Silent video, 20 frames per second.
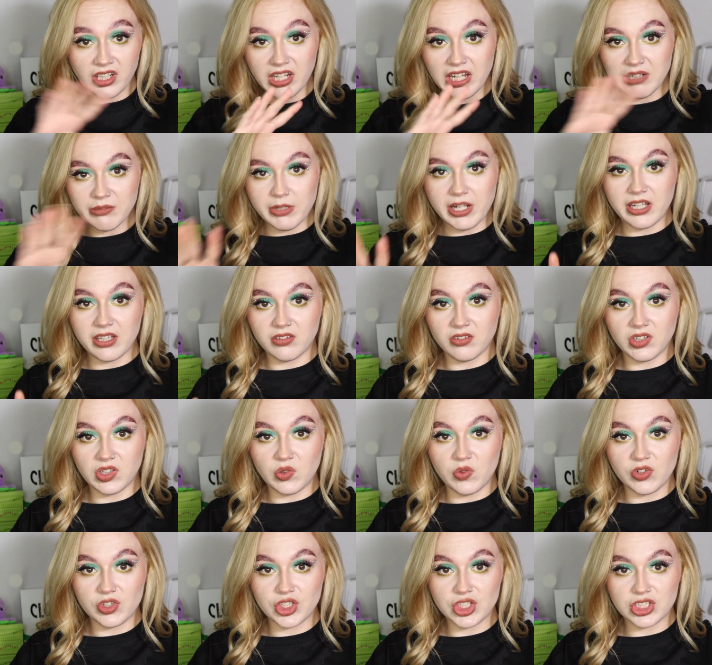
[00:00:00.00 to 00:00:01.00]
and make a
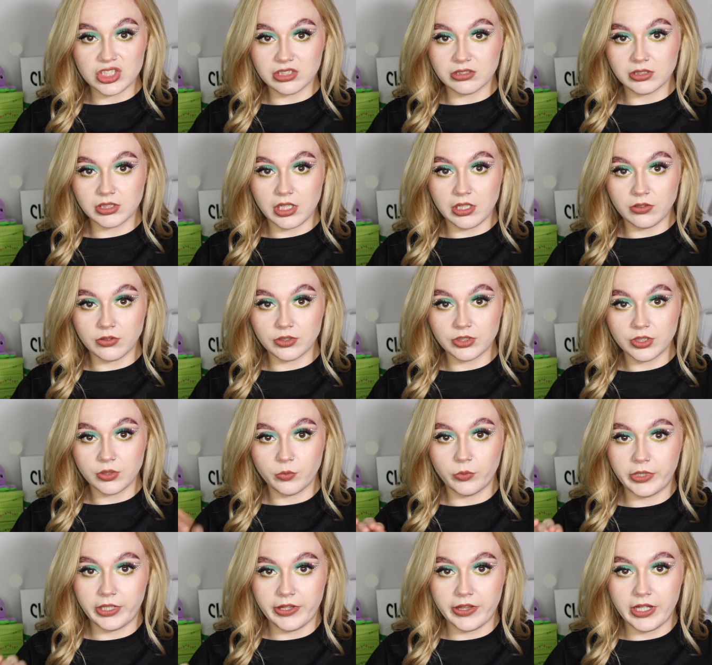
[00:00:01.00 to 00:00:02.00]
look with just those colors.
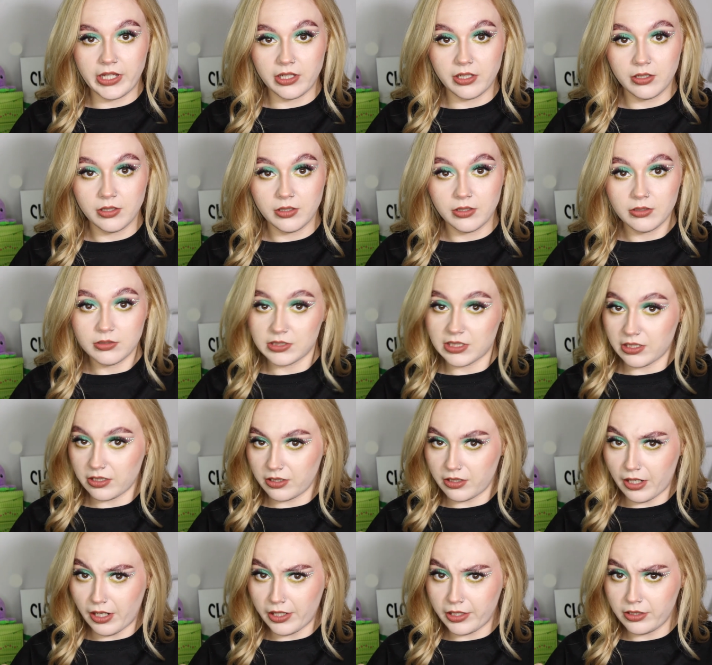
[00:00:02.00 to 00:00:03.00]
What do you think? Is that a
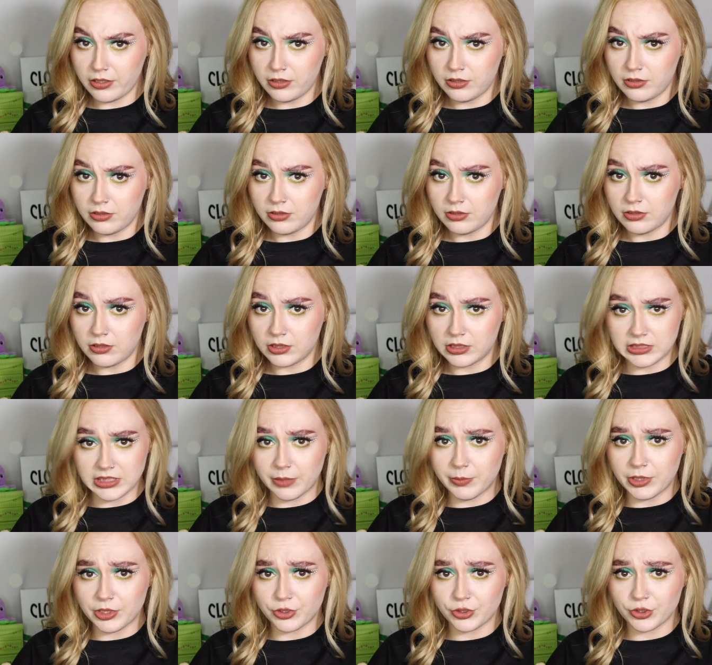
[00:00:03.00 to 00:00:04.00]
good idea? Because
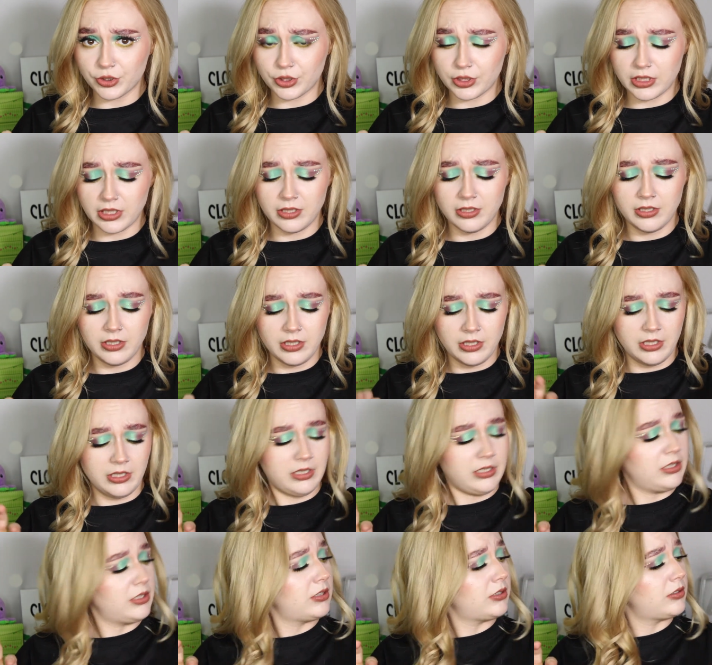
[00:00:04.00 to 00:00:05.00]
I'm interested.
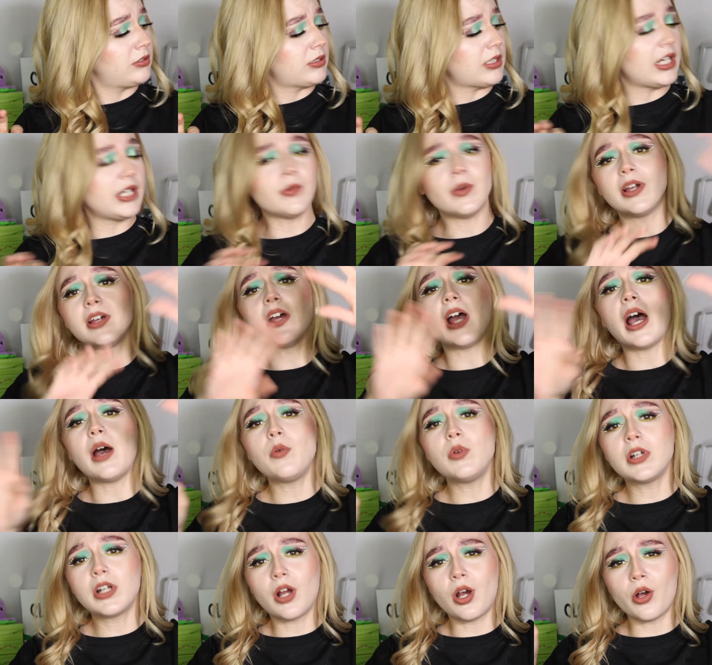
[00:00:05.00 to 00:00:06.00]
Anyway, I
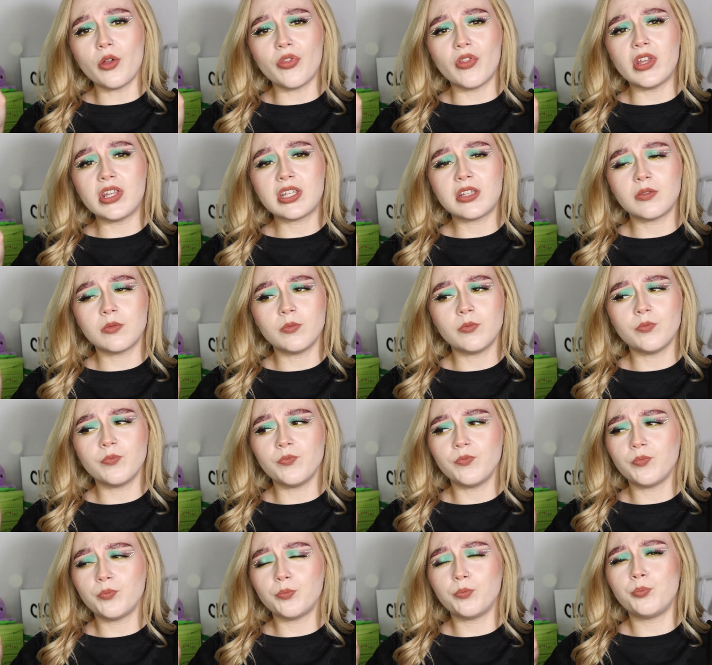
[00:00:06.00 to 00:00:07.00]
would call this
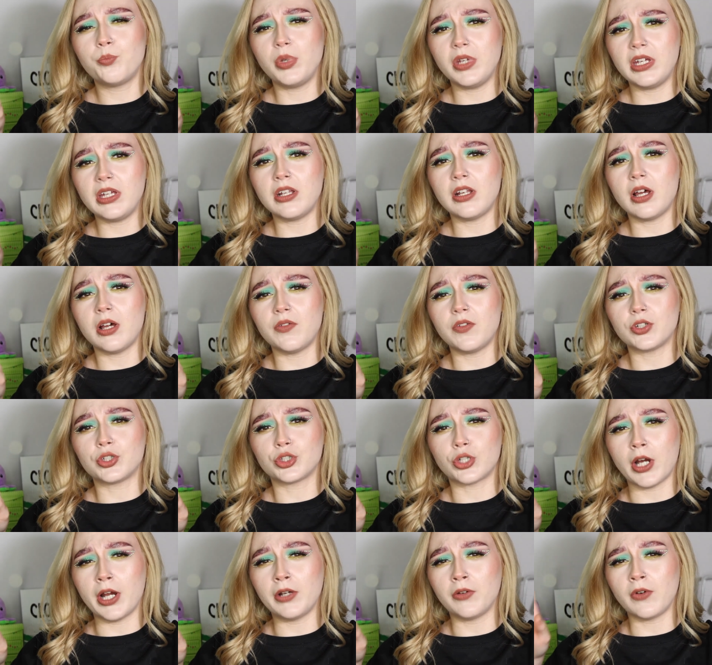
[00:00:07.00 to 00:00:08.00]
bit of a
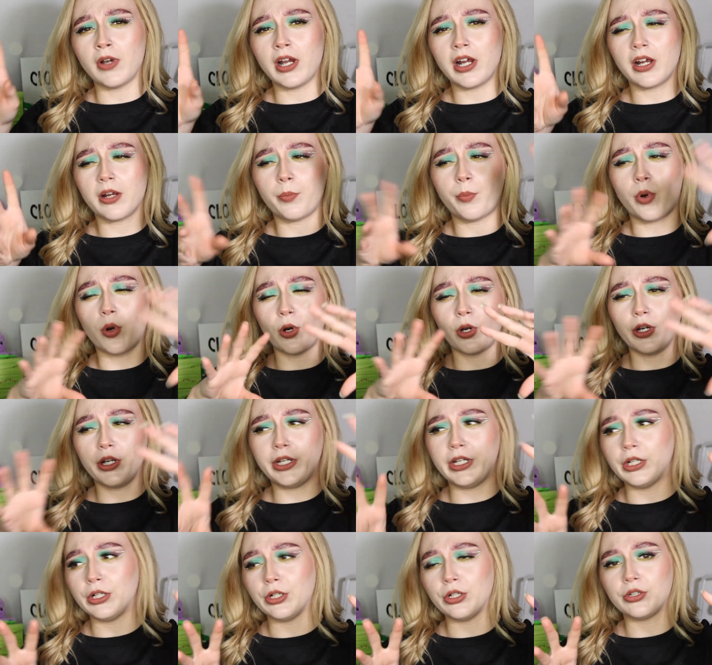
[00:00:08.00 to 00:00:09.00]
train wreck part
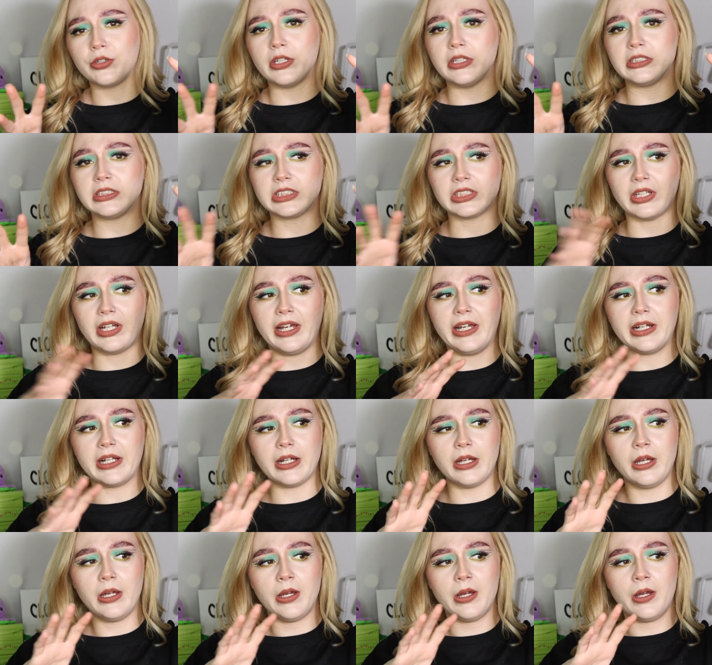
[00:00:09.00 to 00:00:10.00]
here that's like